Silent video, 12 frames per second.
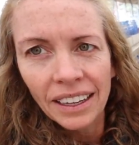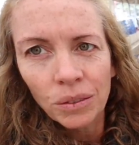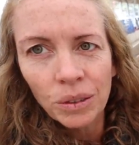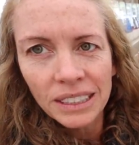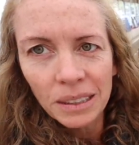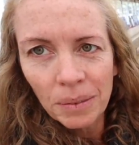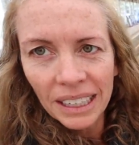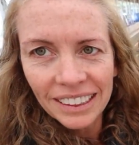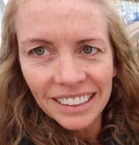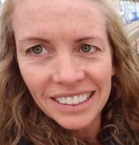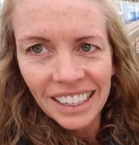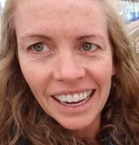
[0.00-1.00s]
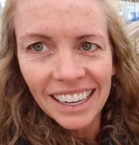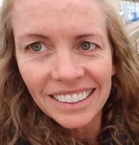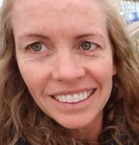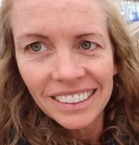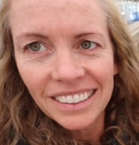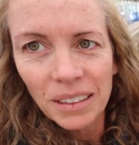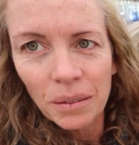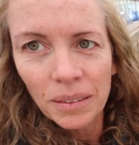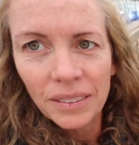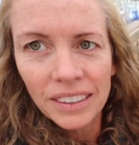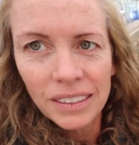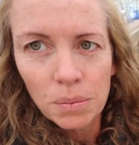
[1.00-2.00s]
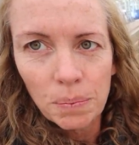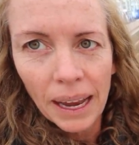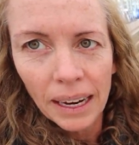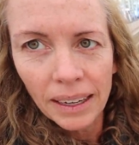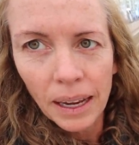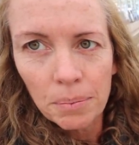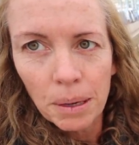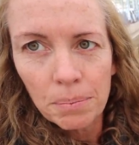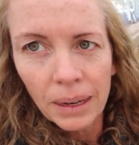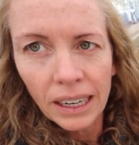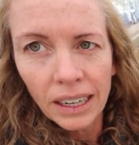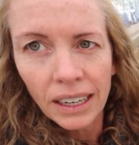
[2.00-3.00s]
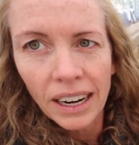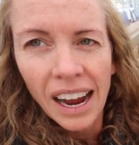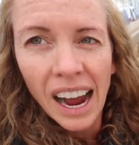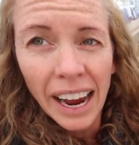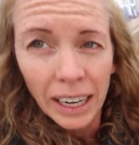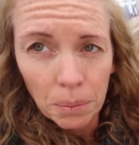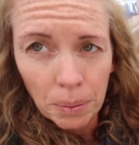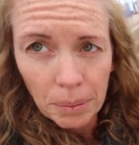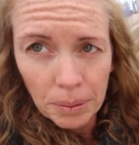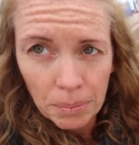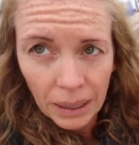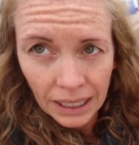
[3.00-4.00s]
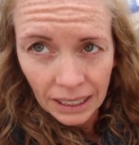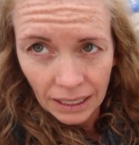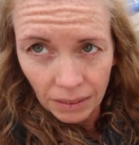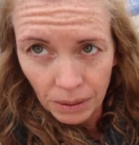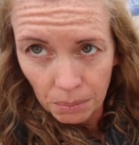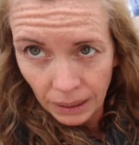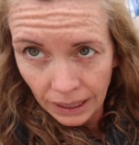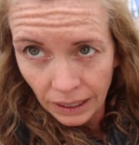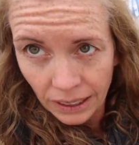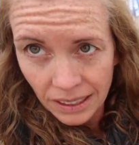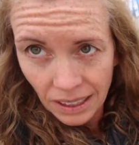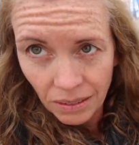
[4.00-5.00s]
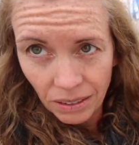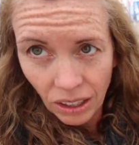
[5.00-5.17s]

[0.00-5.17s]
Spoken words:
We did make these guys this pen a bit bigger. I could probably make it even bigger because I have